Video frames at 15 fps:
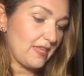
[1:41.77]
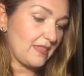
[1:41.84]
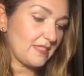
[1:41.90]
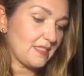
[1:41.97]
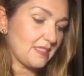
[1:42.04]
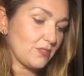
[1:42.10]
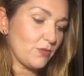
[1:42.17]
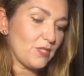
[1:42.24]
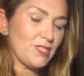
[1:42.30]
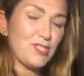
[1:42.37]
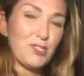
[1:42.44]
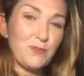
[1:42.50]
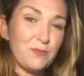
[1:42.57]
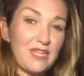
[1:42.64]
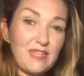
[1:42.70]
This is going
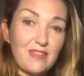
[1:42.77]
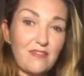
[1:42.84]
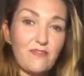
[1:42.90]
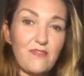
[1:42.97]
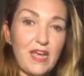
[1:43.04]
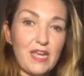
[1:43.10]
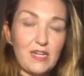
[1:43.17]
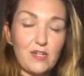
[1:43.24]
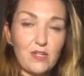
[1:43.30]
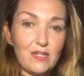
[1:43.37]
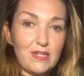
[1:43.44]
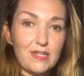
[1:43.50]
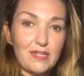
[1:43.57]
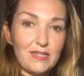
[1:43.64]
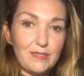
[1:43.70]
to be the final
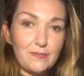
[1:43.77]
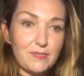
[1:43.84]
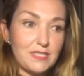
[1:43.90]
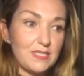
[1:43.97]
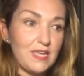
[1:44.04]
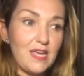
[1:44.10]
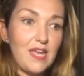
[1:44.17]
eclipse